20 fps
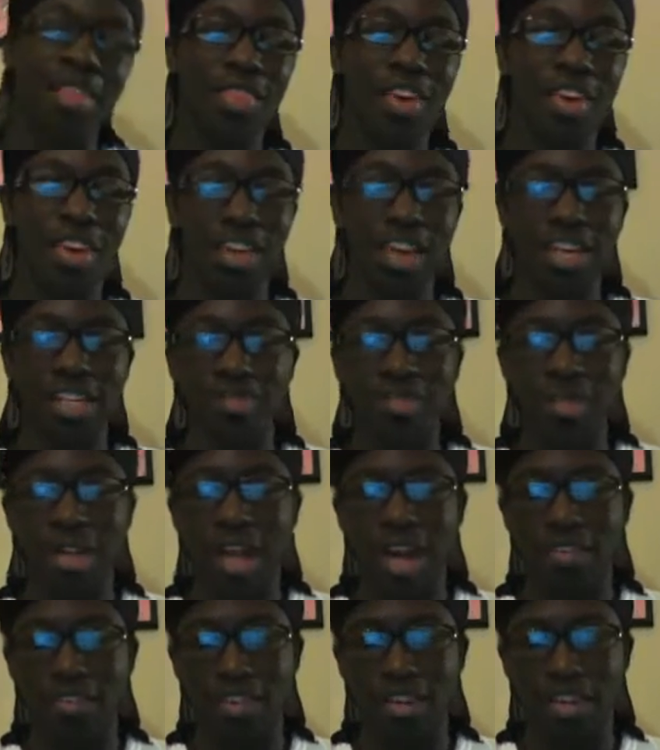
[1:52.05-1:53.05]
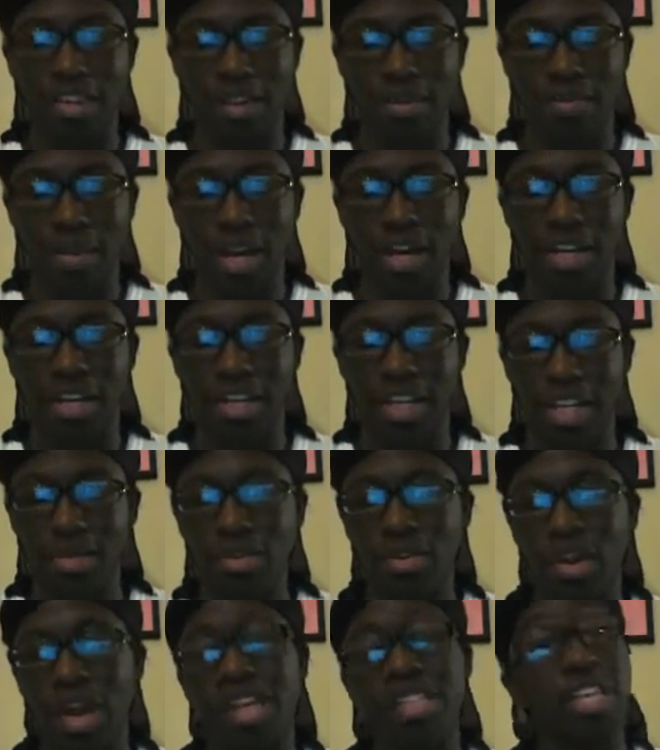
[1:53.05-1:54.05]
Then next we have Hakeem,
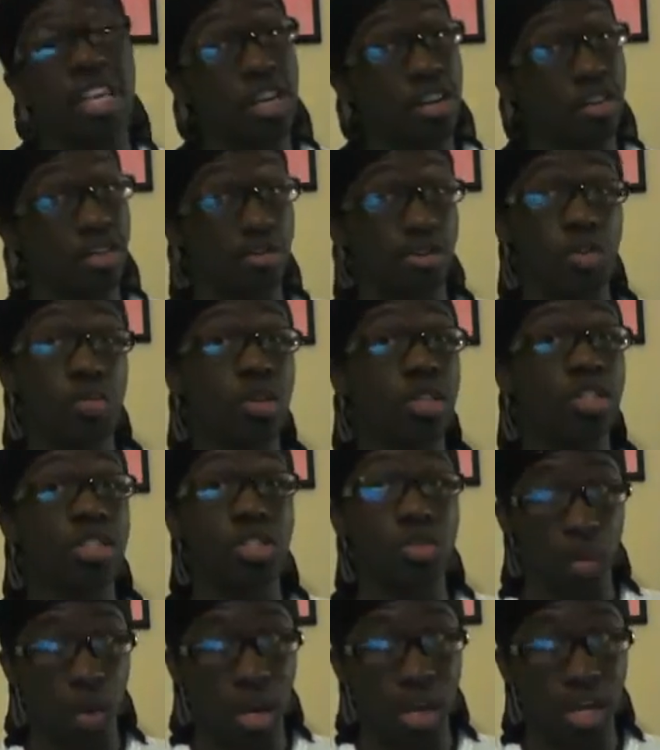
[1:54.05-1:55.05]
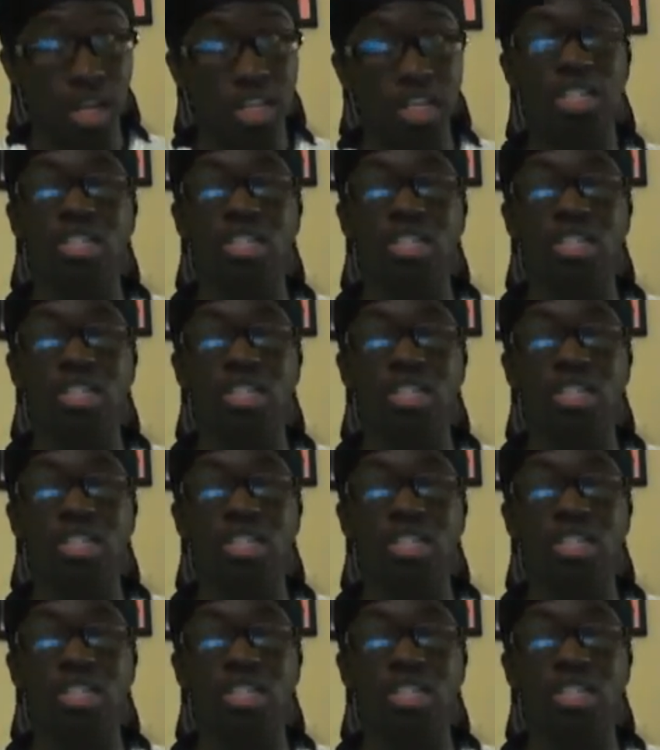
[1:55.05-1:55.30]
who has an interview with Sway.